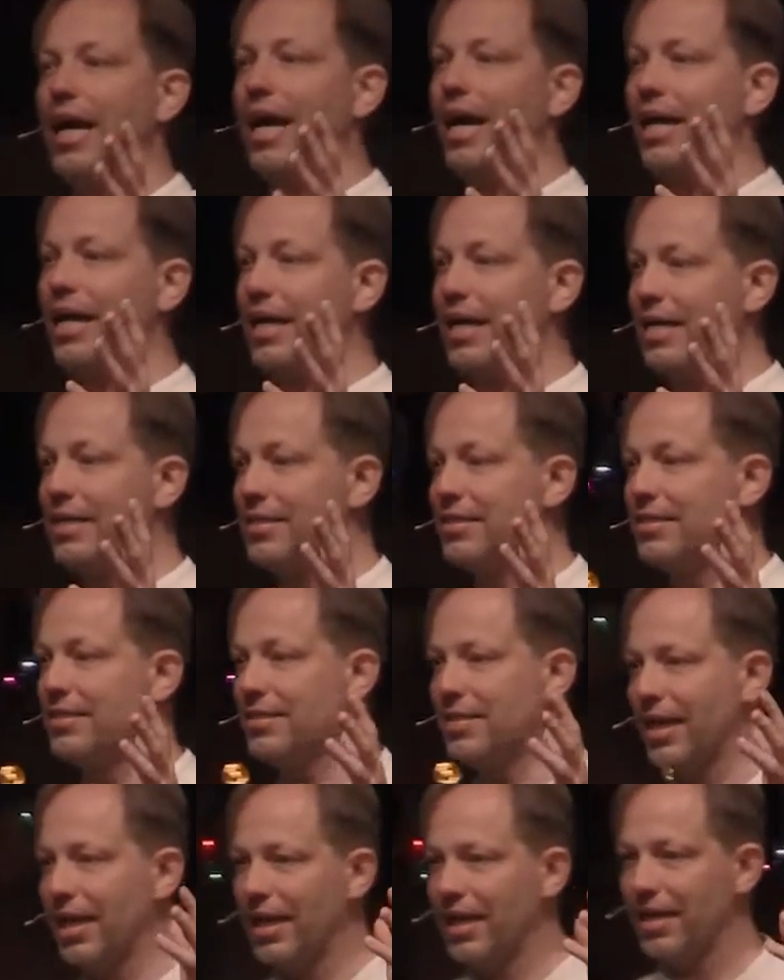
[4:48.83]
And
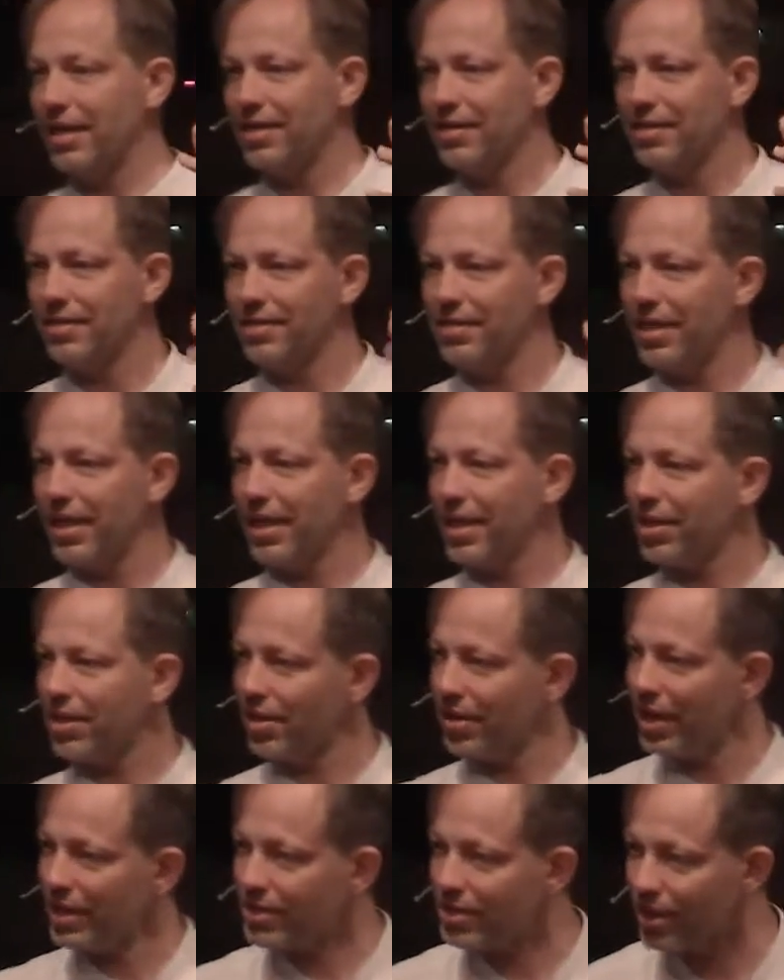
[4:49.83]
they
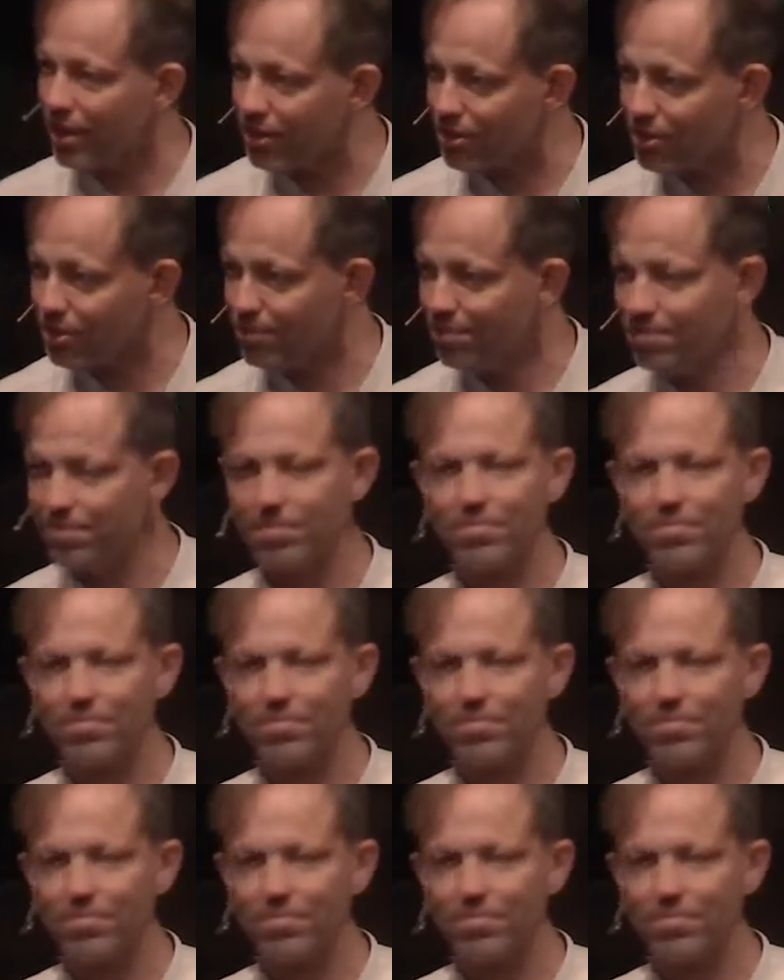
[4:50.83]
connected us.